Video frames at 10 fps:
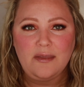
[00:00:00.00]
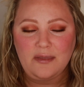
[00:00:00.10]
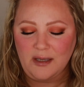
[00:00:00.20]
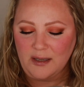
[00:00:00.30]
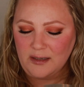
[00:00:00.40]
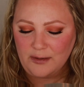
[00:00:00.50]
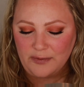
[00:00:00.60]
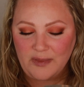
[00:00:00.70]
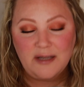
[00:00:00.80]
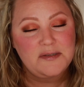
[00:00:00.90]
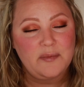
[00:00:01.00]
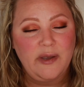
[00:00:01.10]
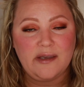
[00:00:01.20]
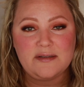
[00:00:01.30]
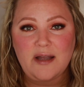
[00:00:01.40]
Then that's the
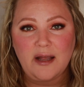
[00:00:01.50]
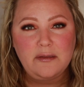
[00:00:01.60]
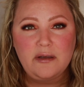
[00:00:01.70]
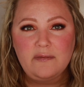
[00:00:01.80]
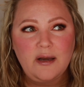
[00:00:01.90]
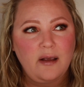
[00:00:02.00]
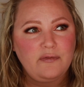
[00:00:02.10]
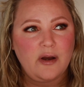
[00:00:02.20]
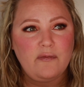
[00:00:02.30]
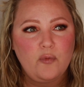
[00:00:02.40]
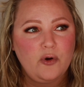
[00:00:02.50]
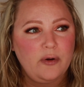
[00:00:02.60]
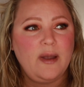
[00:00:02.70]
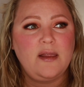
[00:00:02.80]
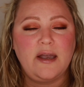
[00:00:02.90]
best. I love it after I've
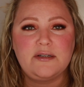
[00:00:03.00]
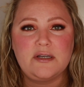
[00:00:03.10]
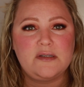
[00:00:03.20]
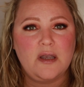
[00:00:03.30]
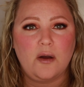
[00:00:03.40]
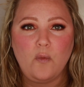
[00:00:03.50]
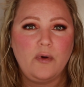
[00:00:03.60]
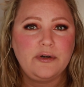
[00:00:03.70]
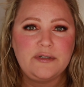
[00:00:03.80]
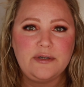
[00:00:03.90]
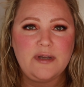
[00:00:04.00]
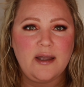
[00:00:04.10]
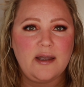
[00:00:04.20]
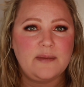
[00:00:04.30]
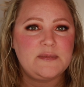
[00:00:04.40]
worn my lashes like 1 or 2
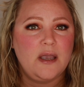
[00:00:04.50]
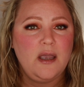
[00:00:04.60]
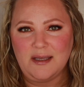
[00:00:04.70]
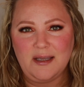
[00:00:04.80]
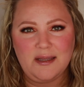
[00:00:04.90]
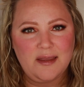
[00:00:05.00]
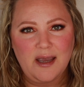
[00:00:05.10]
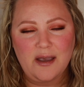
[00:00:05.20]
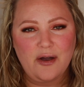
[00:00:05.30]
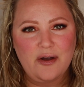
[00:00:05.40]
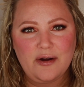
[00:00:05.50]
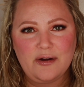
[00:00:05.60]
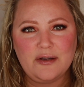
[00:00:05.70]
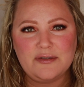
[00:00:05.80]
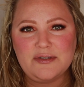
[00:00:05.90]
times. Then they
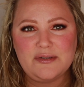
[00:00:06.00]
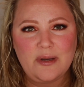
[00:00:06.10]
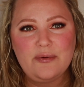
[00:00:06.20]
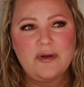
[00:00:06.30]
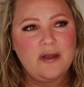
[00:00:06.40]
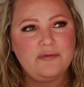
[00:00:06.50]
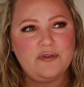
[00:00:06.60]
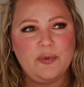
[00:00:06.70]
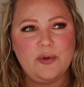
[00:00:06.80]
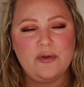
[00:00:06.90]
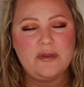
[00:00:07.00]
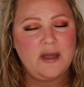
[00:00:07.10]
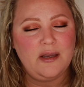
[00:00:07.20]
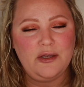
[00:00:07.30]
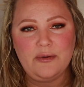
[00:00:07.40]
are so comfortable
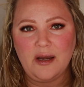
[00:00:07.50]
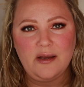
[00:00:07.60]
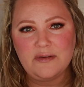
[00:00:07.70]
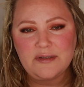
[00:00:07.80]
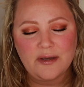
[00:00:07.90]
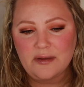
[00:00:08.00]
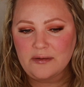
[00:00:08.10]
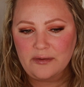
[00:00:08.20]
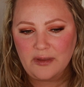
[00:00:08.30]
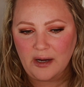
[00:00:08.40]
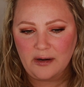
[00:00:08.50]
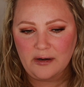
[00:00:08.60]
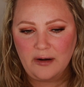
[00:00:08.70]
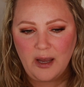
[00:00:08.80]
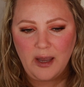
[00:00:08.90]
that you can't even tell that they're
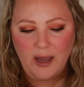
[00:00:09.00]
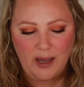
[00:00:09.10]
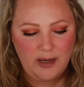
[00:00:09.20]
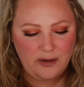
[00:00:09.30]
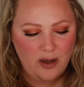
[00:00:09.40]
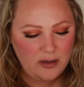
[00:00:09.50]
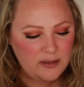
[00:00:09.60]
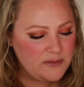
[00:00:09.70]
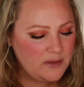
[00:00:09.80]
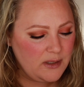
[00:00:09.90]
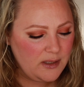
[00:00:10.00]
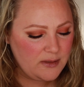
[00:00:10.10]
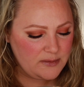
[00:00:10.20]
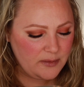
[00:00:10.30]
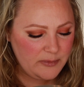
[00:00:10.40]
there. And
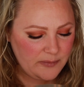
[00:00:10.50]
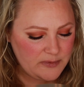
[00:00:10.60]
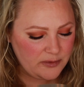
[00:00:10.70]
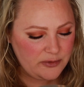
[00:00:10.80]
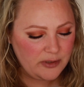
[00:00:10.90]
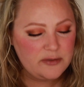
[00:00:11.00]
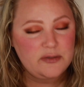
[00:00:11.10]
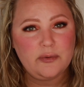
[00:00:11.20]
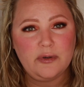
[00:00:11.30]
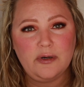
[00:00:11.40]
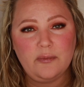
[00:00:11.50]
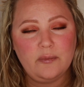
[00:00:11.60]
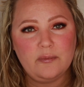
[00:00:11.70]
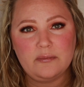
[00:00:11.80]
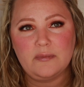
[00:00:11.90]
honestly, sometimes the drugstore
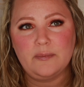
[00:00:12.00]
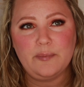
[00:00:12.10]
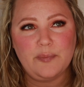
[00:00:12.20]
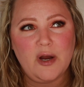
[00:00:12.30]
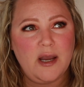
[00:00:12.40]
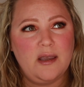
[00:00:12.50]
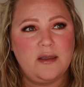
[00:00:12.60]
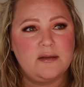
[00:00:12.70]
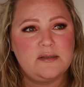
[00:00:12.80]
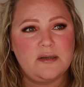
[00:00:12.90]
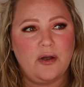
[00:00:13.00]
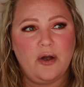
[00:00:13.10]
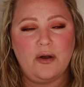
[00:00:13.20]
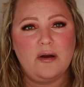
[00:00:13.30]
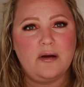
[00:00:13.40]
brands
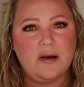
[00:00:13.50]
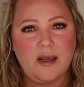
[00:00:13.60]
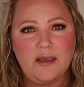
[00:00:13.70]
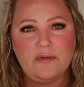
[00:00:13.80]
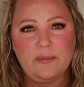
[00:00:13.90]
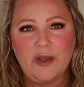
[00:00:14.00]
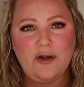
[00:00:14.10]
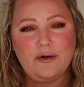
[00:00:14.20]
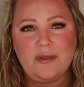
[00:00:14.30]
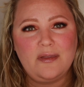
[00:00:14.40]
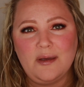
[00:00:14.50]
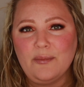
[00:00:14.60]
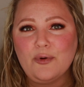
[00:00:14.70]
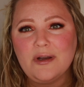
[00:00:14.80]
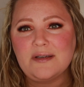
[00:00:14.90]
are even better than the
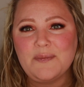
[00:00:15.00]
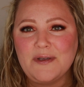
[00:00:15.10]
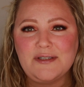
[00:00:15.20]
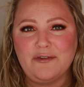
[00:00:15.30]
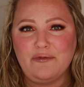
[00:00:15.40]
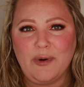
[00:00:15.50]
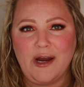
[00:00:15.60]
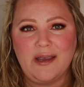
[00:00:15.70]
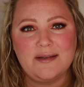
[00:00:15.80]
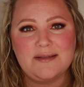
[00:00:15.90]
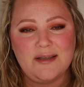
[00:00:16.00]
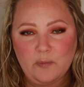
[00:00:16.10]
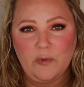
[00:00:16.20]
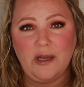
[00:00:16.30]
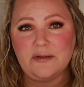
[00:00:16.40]
more expensive brands
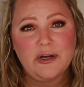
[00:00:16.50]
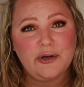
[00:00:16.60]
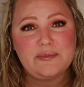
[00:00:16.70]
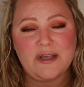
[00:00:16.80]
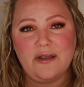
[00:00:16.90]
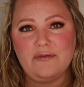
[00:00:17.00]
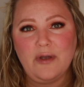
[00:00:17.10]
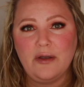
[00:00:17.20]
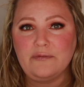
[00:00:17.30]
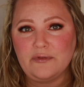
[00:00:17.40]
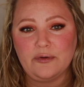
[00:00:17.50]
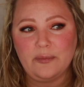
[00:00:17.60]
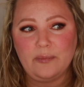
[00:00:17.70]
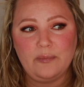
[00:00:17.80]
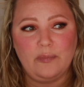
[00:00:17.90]
in terms of
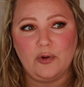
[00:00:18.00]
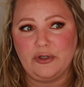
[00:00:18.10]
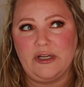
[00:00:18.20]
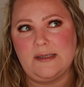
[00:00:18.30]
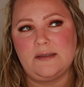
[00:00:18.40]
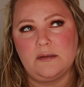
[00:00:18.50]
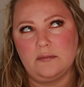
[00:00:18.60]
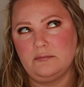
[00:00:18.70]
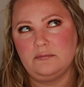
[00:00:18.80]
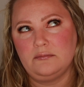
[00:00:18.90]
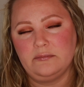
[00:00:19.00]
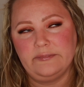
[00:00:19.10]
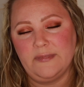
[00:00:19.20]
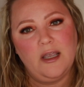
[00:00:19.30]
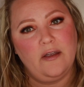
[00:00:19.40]
comfortableness,
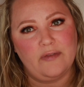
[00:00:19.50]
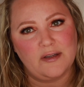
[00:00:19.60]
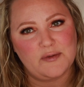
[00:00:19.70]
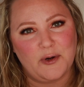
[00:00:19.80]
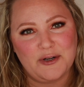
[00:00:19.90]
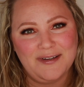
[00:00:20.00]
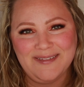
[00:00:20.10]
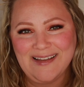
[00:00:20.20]
if that's a word.